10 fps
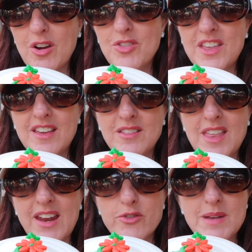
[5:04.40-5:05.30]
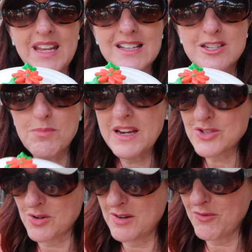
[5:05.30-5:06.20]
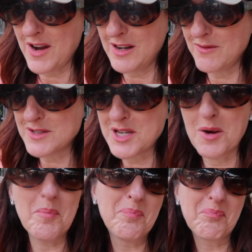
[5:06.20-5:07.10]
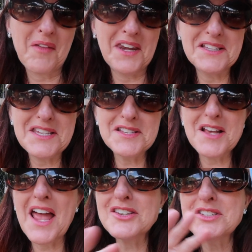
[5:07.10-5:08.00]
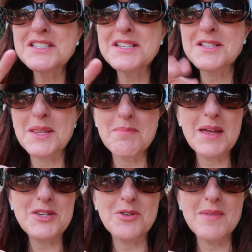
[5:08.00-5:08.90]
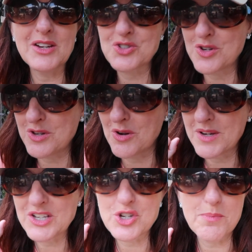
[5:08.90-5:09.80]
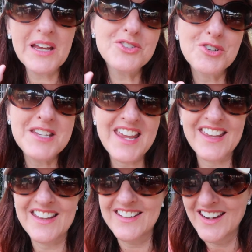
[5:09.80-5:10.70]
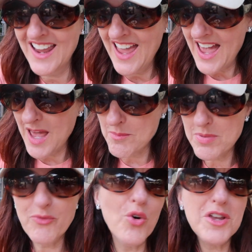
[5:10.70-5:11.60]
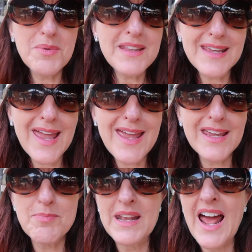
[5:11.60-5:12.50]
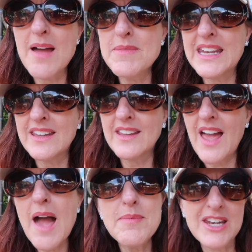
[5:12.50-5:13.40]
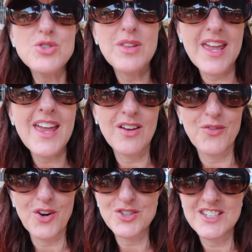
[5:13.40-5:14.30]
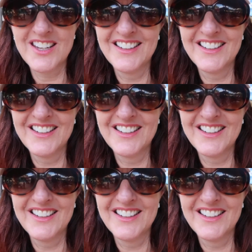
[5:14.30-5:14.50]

there that, that everybody gets their picture in front of. So, and it says, actually says on the menu, make sure you go get your picture taken um, before you eat the cake, but I'm gonna, I'm gonna do the cake first.